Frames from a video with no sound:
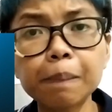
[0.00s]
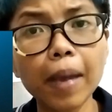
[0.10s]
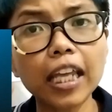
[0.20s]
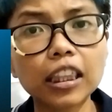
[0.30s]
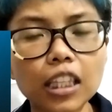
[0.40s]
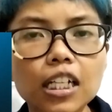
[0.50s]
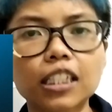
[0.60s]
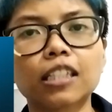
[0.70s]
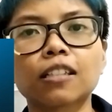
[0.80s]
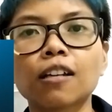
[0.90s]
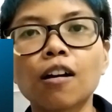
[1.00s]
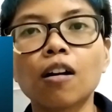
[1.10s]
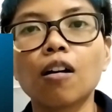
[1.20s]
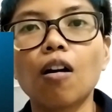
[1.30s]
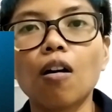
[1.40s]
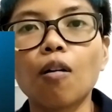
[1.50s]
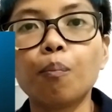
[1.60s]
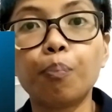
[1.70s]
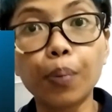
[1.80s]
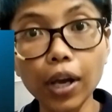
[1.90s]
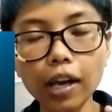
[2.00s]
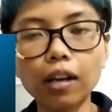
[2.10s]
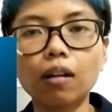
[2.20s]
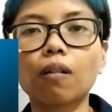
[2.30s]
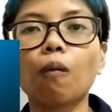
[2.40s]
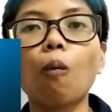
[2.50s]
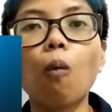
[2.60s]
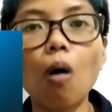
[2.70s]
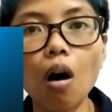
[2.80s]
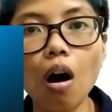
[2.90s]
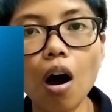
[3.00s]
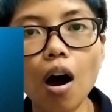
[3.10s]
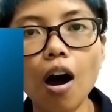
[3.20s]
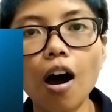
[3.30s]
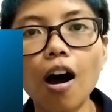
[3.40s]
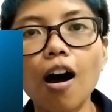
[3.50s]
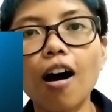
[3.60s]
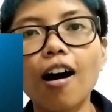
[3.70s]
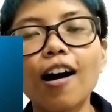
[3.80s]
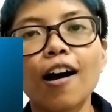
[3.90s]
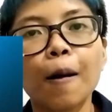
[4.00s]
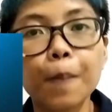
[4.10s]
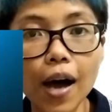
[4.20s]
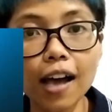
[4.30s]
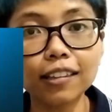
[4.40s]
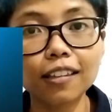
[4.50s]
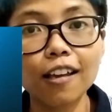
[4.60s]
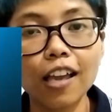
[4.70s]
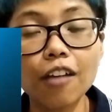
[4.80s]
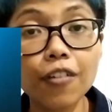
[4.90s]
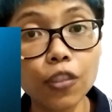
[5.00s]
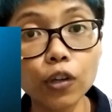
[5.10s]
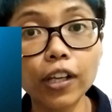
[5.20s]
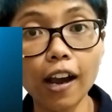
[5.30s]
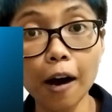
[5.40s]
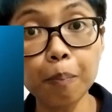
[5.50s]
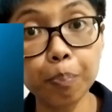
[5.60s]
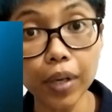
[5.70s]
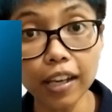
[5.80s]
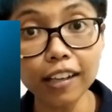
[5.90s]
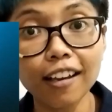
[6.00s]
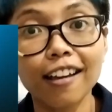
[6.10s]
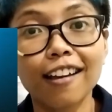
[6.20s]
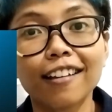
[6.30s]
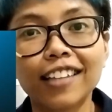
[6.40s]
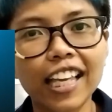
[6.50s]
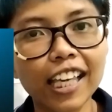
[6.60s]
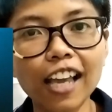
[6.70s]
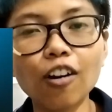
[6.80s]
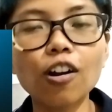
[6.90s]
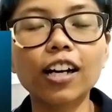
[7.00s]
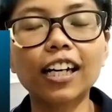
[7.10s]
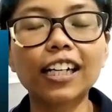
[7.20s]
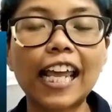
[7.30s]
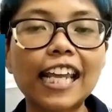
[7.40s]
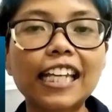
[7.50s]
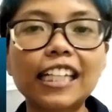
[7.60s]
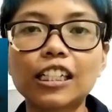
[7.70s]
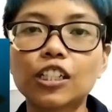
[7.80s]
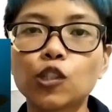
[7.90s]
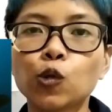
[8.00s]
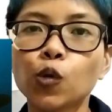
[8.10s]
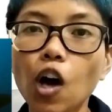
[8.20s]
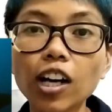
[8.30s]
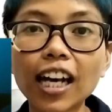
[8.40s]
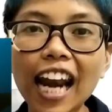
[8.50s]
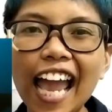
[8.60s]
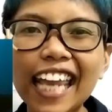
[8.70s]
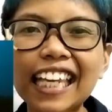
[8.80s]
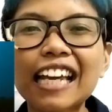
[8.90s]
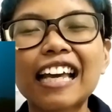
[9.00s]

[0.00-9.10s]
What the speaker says: meters. Big. But even though they are big, they do not like